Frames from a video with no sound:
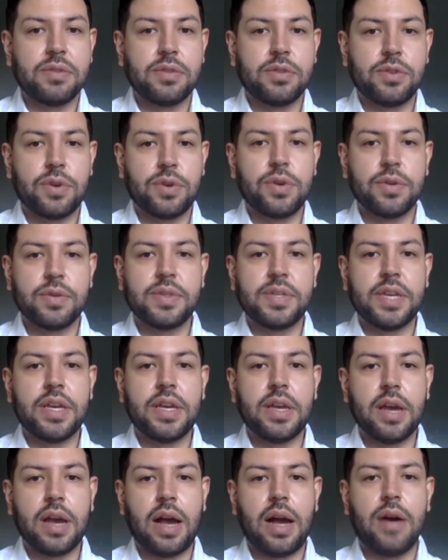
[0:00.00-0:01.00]
sort of
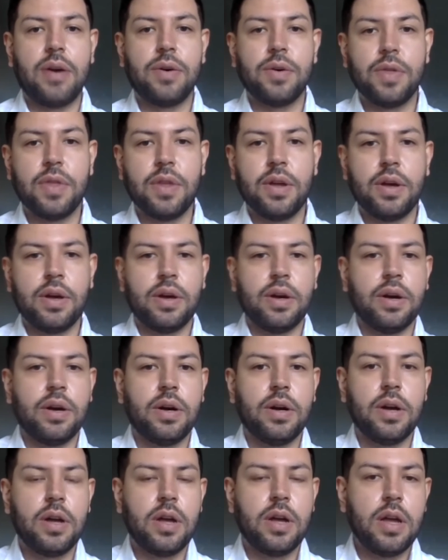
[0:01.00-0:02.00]
see how
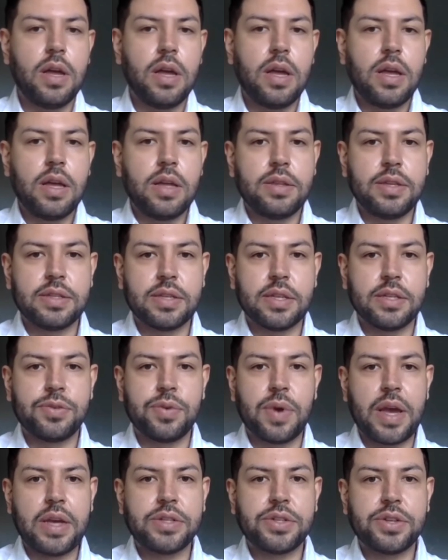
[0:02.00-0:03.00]
the
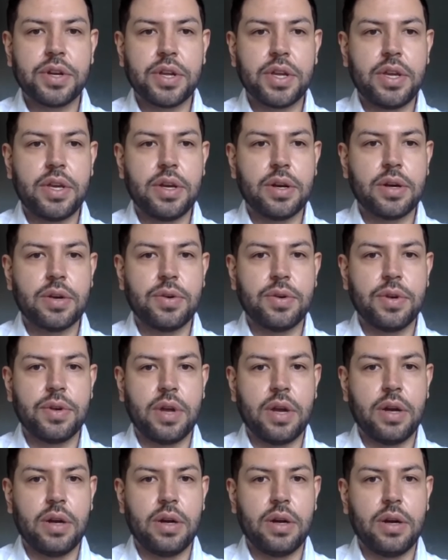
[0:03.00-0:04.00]
situation here could
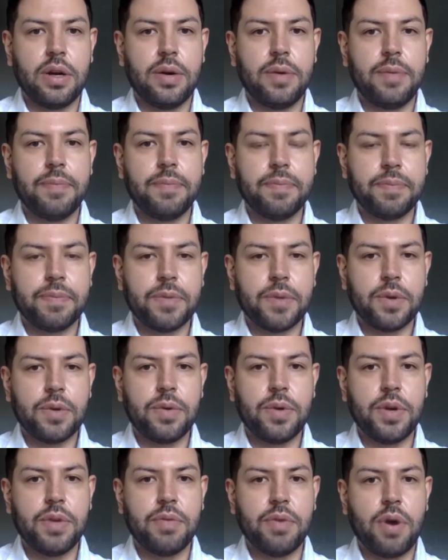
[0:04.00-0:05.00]

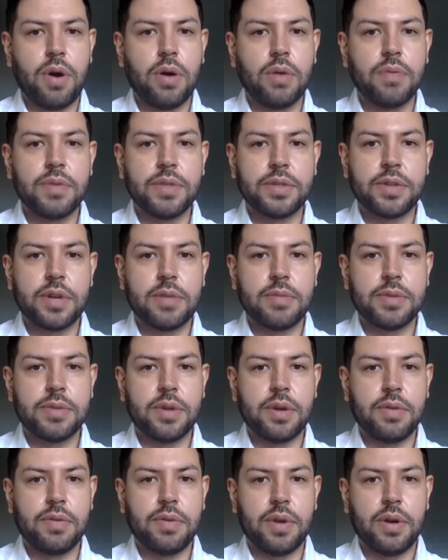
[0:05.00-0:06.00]
evolve in terms
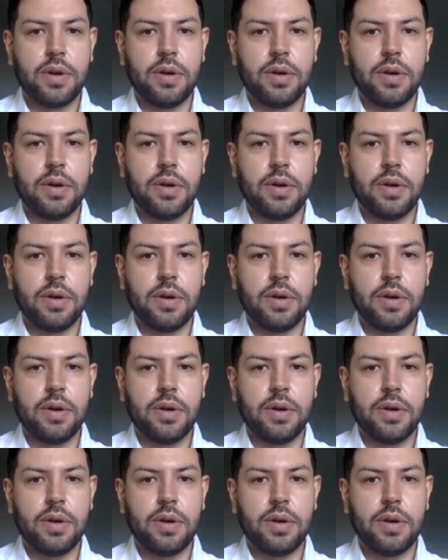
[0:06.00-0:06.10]
of